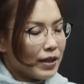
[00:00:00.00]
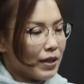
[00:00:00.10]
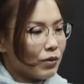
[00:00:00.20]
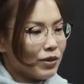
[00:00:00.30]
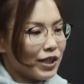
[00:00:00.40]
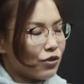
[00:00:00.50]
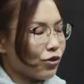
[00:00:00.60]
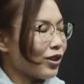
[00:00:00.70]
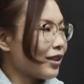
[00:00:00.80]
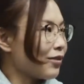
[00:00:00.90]
everyone
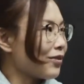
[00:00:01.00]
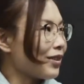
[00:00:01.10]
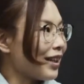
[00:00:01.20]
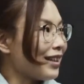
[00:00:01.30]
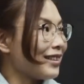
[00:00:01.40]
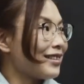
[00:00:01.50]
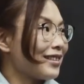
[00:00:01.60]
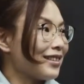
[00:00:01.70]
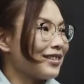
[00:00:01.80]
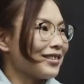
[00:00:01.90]
enjoyed our fight,
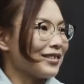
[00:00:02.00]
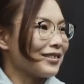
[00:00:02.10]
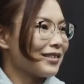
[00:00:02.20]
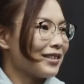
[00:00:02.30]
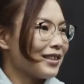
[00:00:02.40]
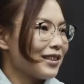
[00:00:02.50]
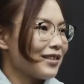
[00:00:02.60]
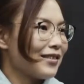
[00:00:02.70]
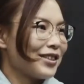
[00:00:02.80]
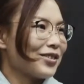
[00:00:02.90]
so
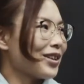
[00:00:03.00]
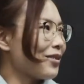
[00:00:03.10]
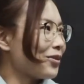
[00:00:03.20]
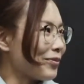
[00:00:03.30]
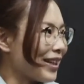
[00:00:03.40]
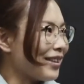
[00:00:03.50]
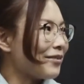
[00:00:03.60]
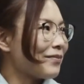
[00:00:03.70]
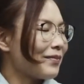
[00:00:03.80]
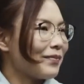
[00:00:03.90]
it was okay for me.
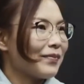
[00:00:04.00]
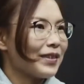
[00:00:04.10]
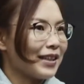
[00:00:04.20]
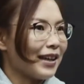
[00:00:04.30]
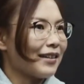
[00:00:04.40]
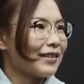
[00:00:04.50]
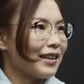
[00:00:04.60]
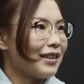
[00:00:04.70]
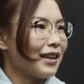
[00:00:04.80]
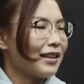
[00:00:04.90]
Yeah,
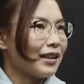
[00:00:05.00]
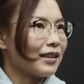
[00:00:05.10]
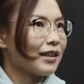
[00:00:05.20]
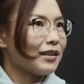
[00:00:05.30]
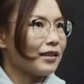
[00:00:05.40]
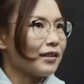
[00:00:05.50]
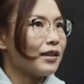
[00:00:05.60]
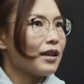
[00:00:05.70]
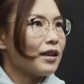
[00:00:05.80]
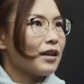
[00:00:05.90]
and then I kind
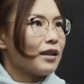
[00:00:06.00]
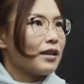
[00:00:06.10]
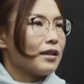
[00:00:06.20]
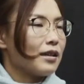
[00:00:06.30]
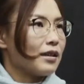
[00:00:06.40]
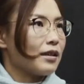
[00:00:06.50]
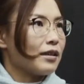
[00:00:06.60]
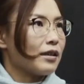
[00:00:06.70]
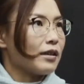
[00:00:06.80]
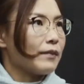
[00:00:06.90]

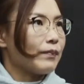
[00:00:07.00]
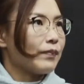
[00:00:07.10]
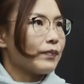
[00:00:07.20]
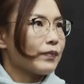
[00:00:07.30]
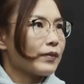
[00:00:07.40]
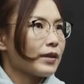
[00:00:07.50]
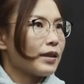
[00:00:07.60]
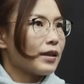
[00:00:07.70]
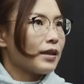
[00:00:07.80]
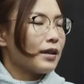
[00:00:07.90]
of
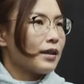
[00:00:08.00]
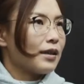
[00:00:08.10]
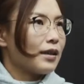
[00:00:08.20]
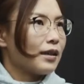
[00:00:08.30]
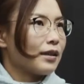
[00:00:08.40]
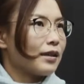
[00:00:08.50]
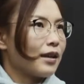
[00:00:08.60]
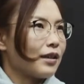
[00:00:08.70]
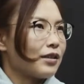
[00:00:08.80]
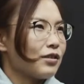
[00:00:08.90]

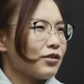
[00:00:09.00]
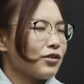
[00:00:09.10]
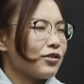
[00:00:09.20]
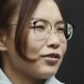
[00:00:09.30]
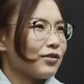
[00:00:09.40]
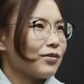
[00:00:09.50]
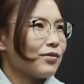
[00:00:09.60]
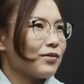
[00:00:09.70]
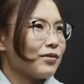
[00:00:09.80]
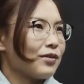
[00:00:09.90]
got used to
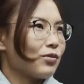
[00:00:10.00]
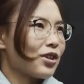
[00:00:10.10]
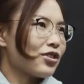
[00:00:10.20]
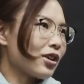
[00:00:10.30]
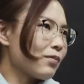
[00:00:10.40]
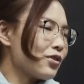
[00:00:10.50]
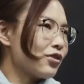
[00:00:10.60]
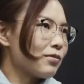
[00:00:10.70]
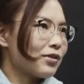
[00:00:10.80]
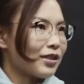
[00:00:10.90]
the one
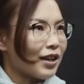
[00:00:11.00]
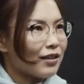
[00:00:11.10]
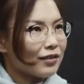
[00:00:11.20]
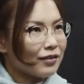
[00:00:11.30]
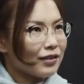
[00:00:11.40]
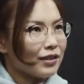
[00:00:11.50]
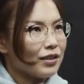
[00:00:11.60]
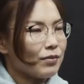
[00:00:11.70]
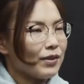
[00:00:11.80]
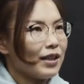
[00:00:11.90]
championship style a
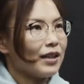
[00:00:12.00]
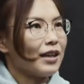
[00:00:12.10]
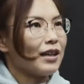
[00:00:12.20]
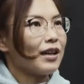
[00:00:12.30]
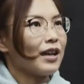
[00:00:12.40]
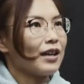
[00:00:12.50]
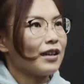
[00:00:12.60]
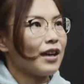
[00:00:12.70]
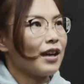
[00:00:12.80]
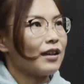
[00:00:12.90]
little bit, and
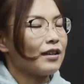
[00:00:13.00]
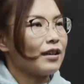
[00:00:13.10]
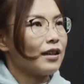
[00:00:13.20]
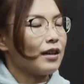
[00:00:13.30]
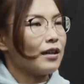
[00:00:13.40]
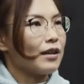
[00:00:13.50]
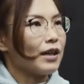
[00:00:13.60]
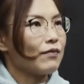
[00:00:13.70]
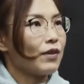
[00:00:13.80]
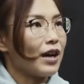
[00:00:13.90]

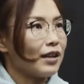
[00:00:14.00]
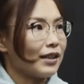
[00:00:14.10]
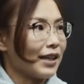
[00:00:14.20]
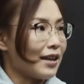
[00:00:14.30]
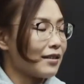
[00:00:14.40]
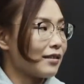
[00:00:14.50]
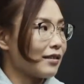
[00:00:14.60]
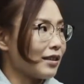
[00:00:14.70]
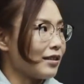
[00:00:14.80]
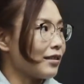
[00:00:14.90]
I fought
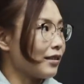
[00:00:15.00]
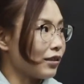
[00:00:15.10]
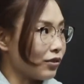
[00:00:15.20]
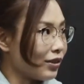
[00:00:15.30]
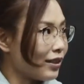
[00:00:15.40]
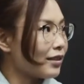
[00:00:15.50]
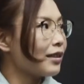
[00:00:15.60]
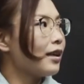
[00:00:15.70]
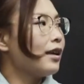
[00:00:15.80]
against Estela Nunes.